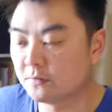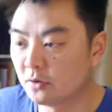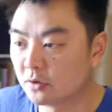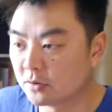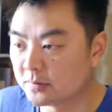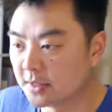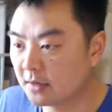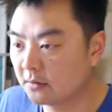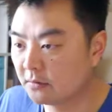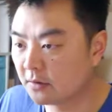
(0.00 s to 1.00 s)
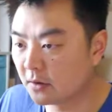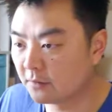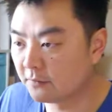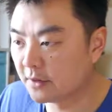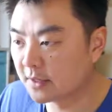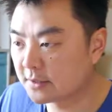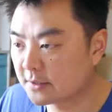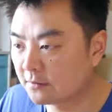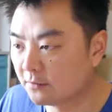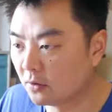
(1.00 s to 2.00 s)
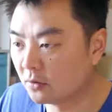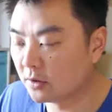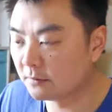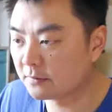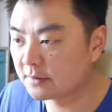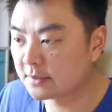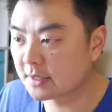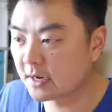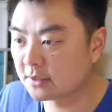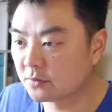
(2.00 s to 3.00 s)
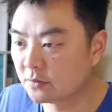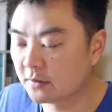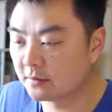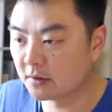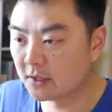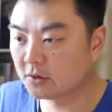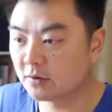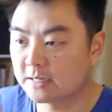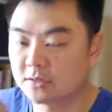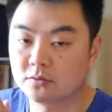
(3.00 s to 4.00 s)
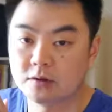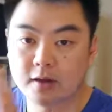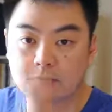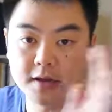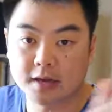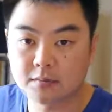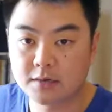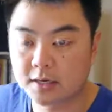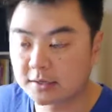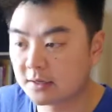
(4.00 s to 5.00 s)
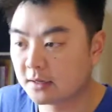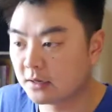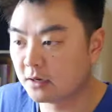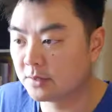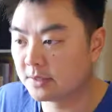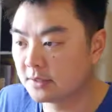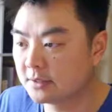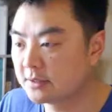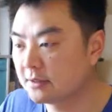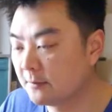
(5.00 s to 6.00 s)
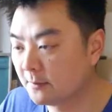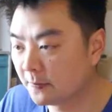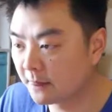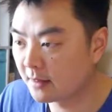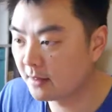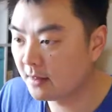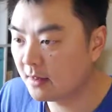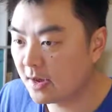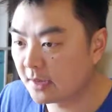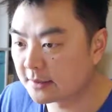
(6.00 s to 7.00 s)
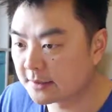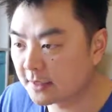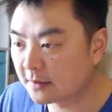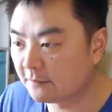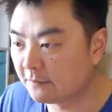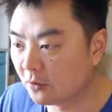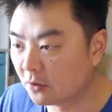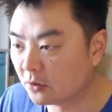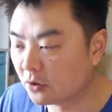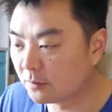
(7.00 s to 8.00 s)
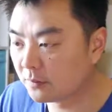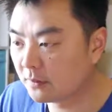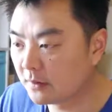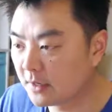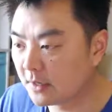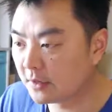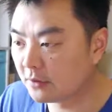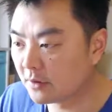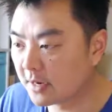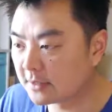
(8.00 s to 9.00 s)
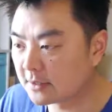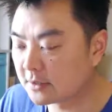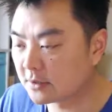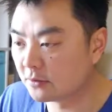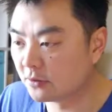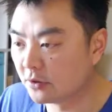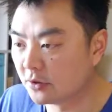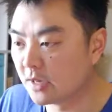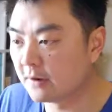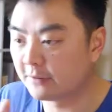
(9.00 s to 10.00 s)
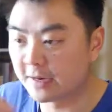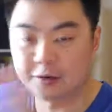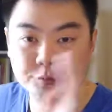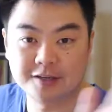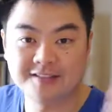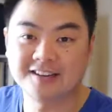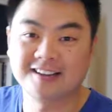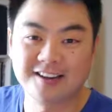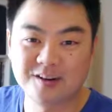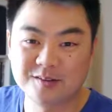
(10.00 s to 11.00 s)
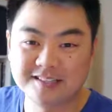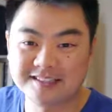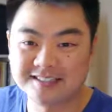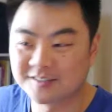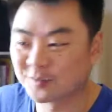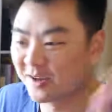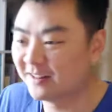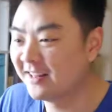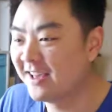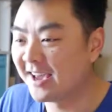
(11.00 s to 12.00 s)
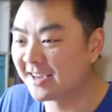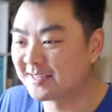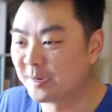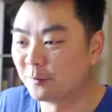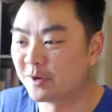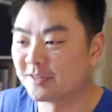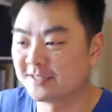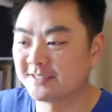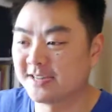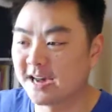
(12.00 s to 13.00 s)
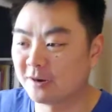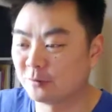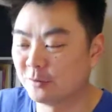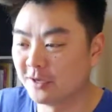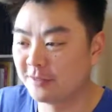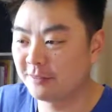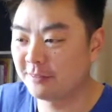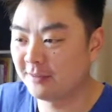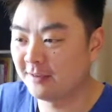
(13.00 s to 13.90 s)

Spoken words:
for loops here. We've got the first for loop starts with, iterates through every enemy inside the enemies list. And the second for loop iterates through every enemy inside the enemies list as well, except we're going to start with